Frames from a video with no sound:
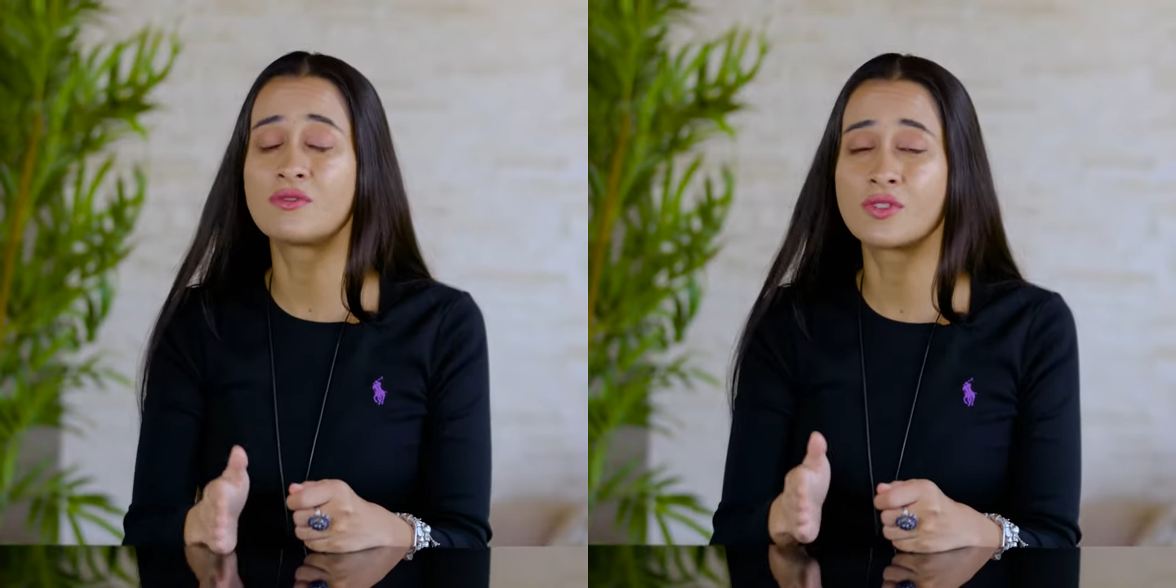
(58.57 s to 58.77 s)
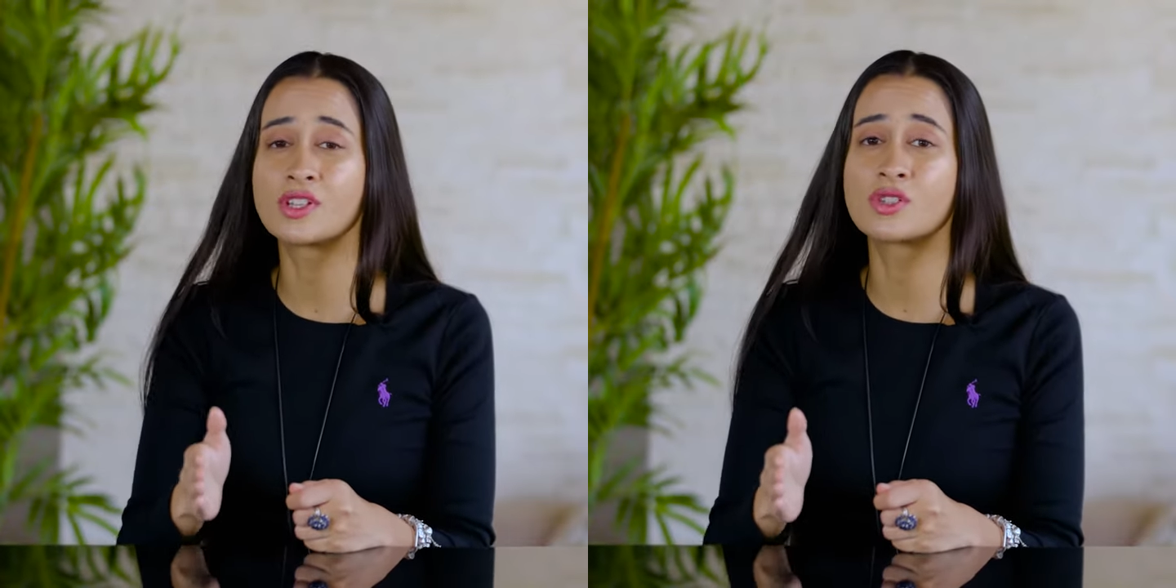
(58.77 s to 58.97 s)

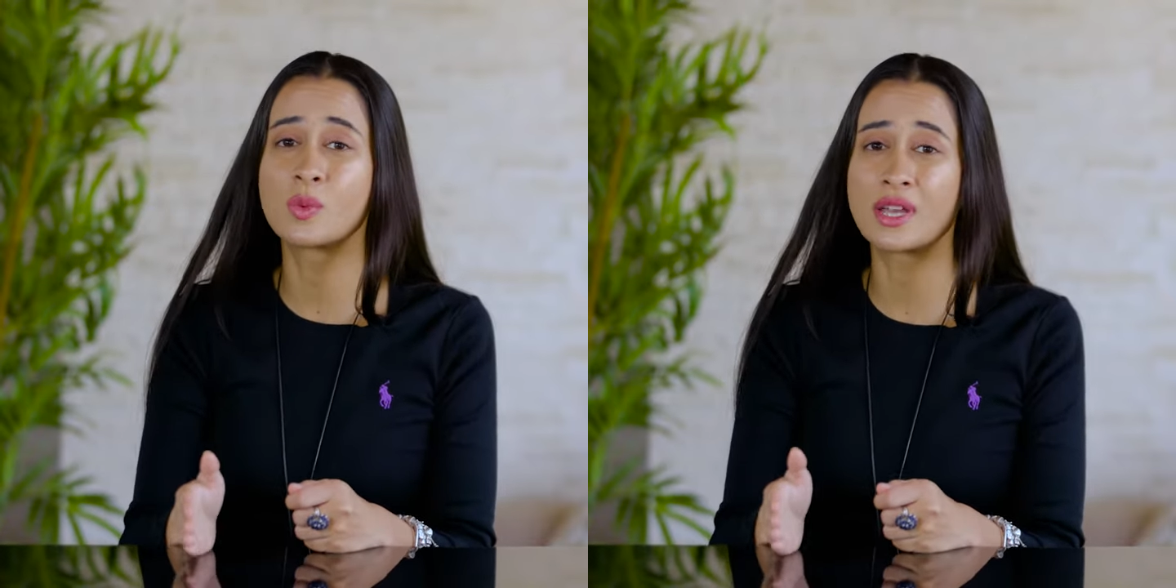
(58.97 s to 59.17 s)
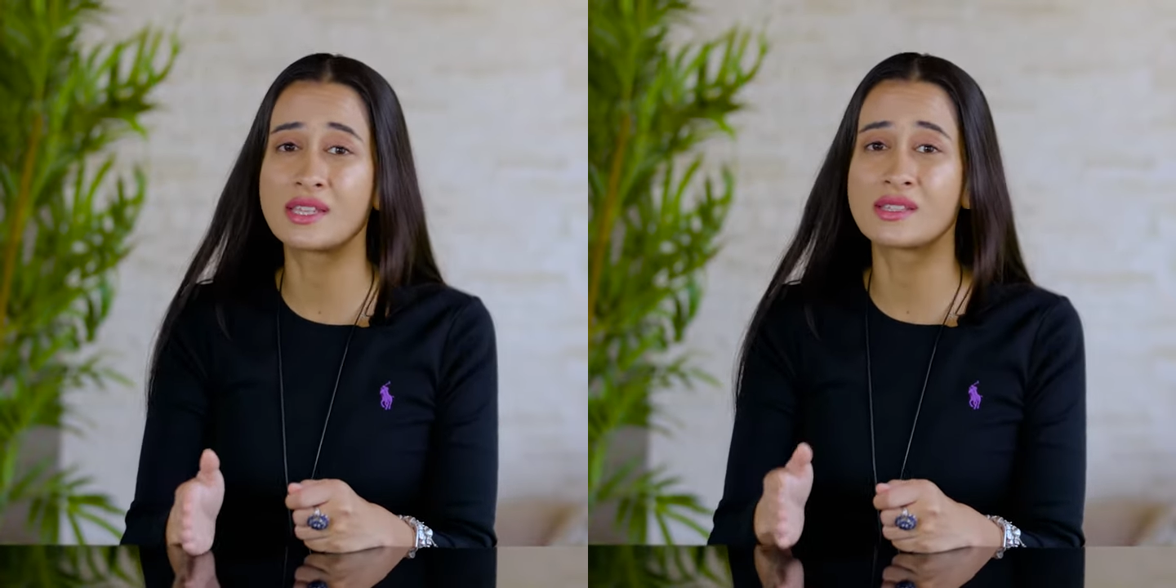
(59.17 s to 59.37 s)
first
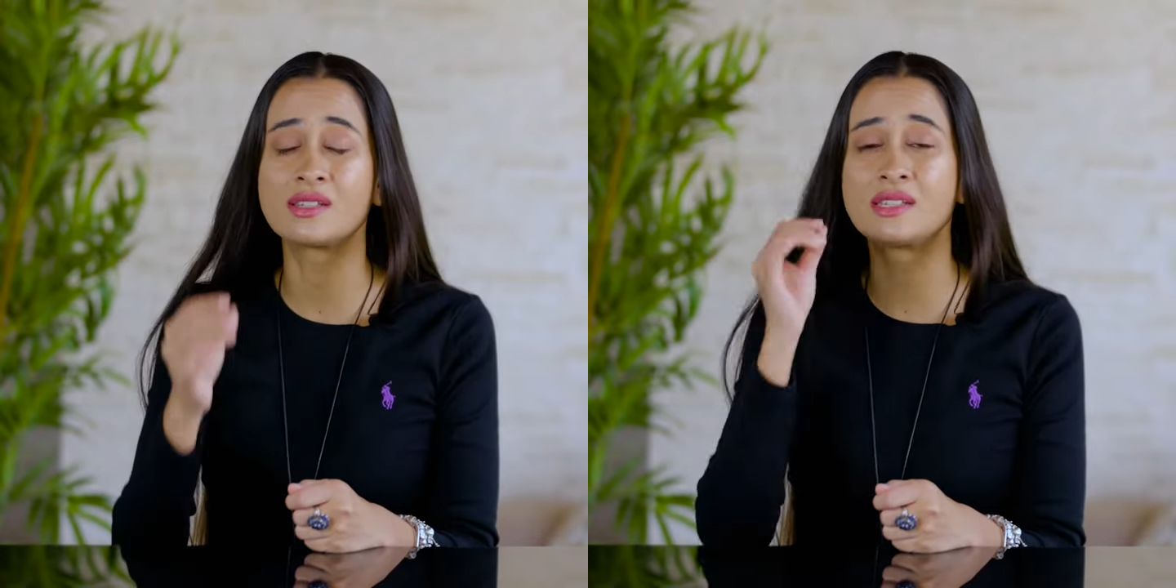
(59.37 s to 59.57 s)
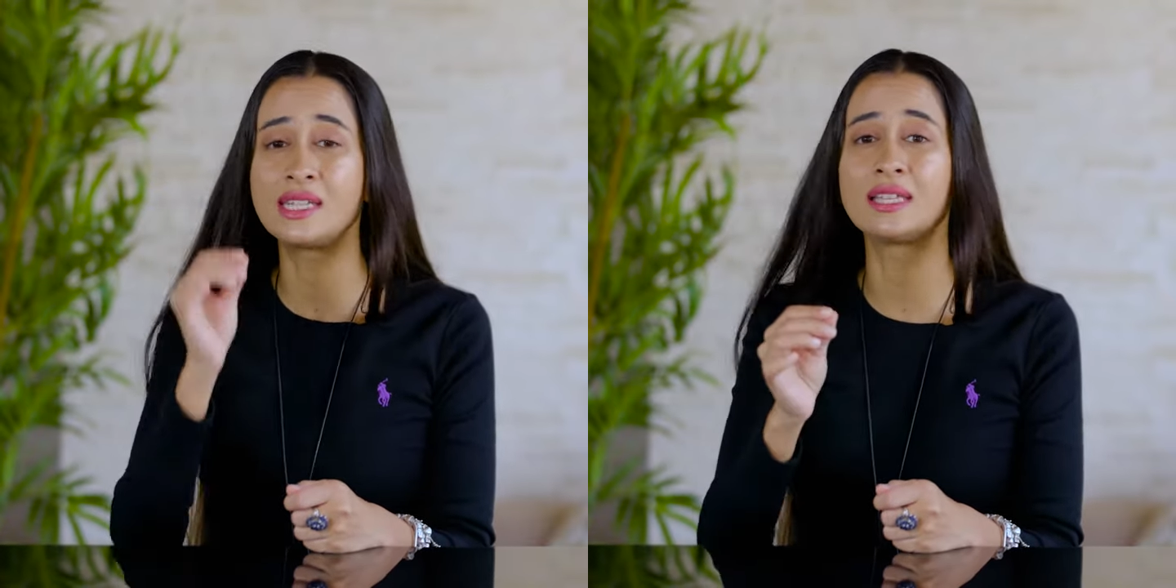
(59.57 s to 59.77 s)
ways
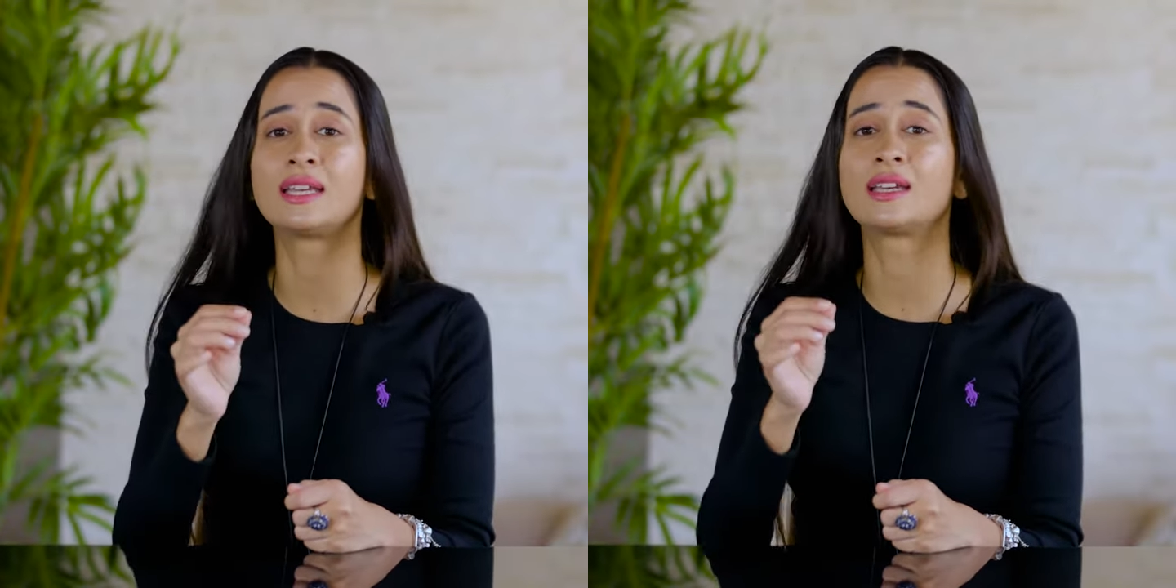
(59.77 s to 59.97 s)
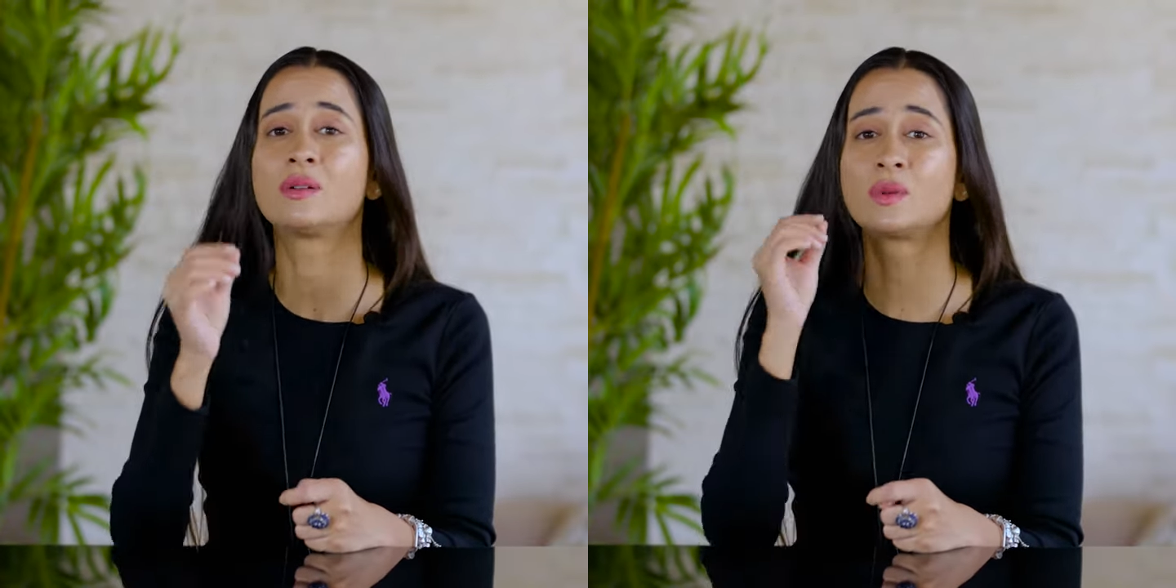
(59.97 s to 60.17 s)
to
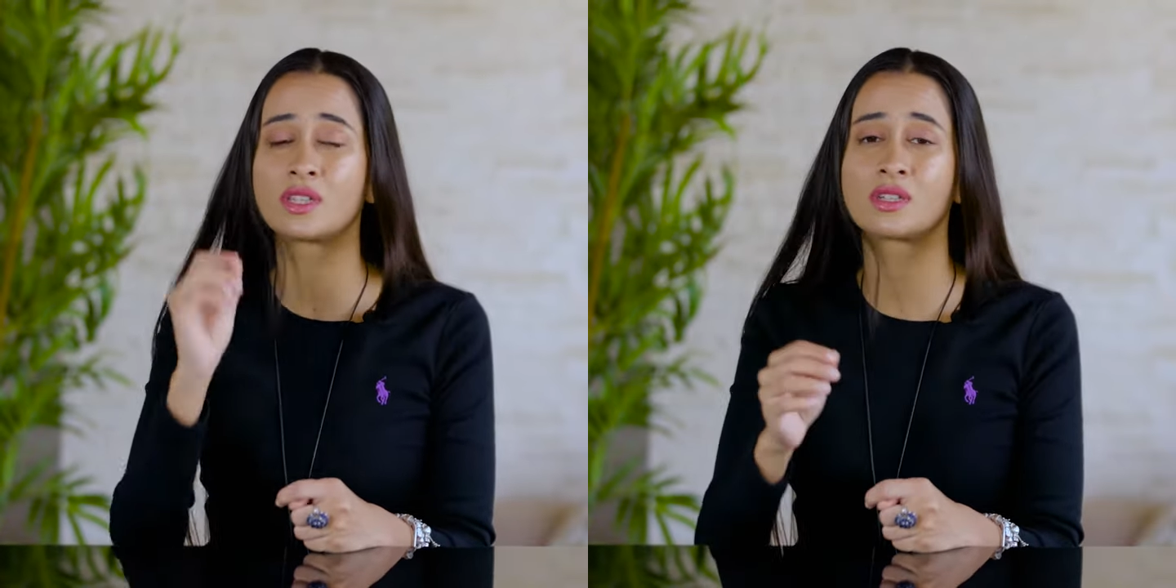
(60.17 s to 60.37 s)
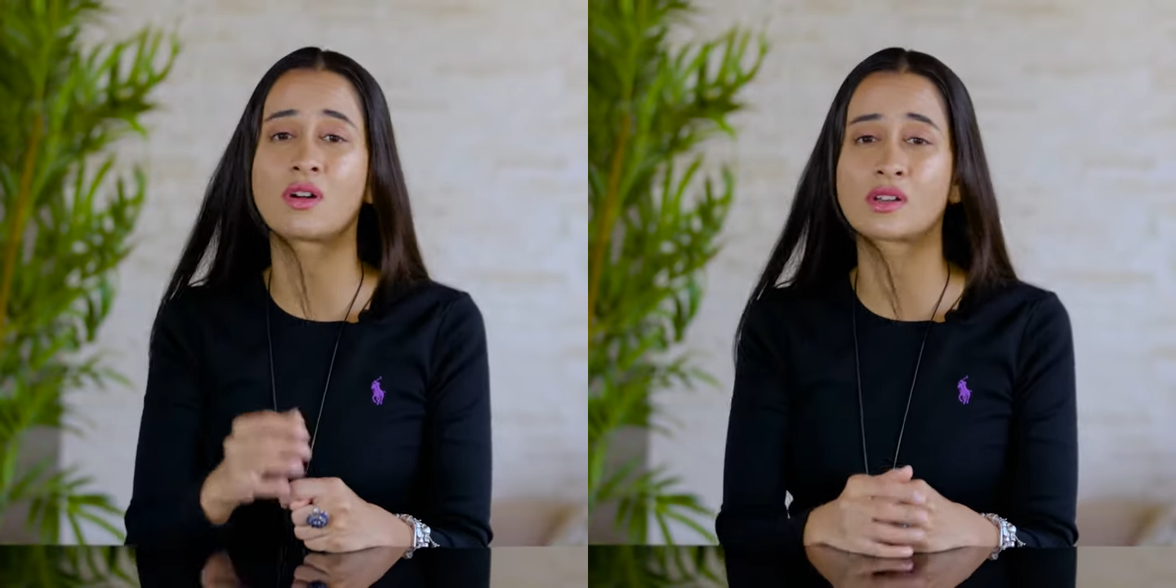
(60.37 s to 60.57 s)
dealing with a
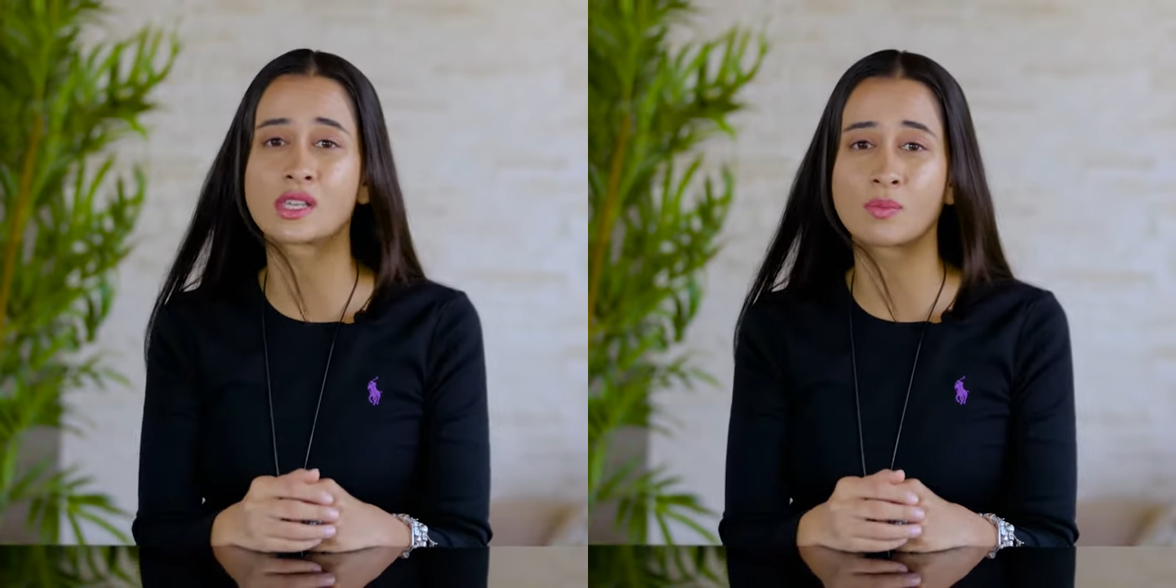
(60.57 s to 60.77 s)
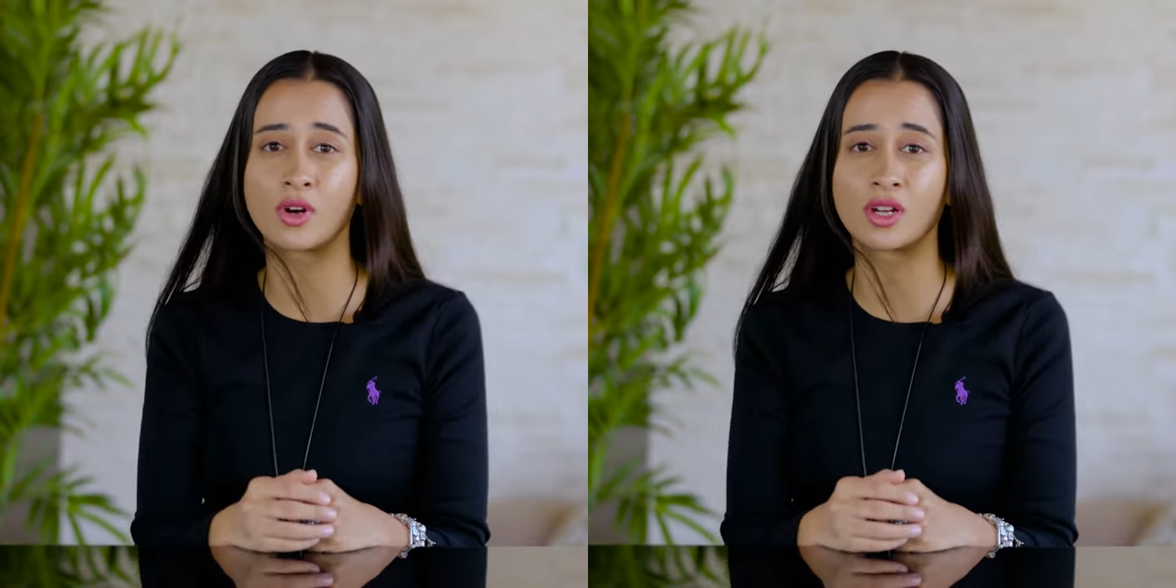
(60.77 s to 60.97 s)

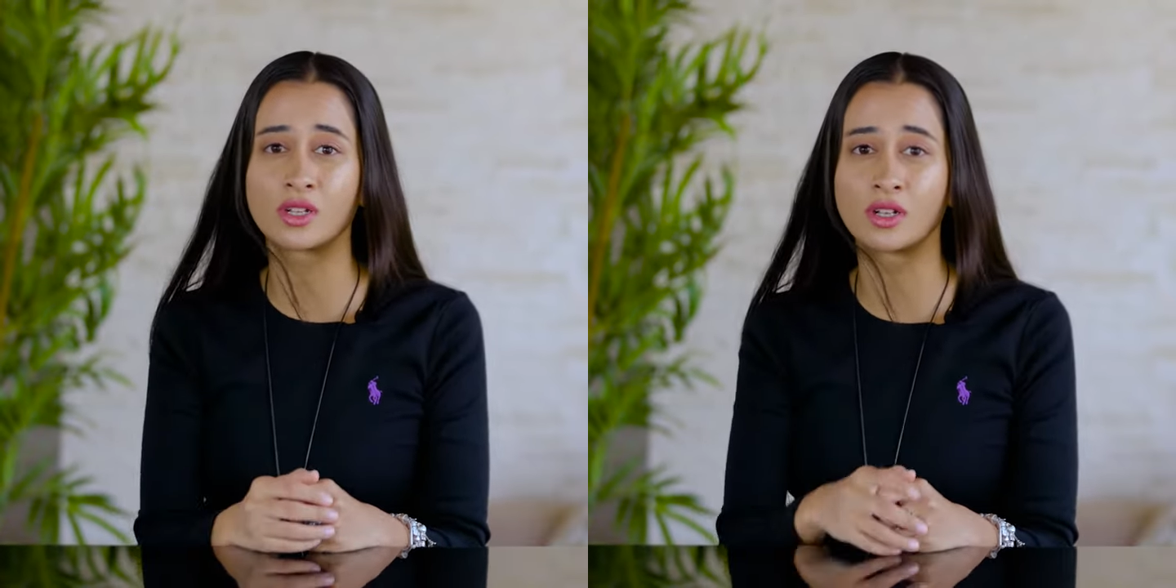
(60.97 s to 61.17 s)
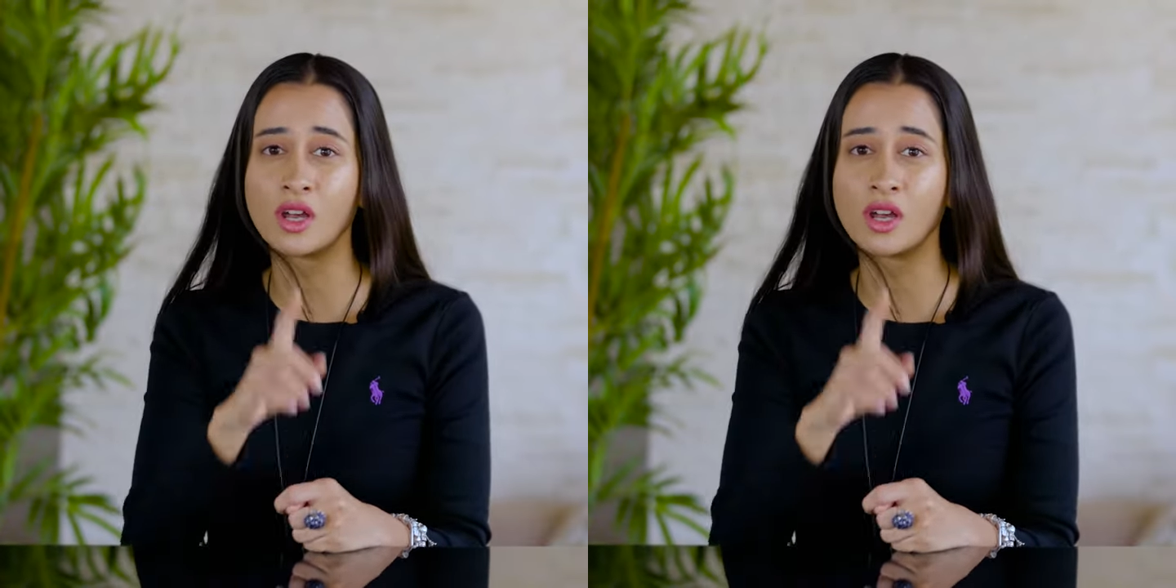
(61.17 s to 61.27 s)
toxic partner.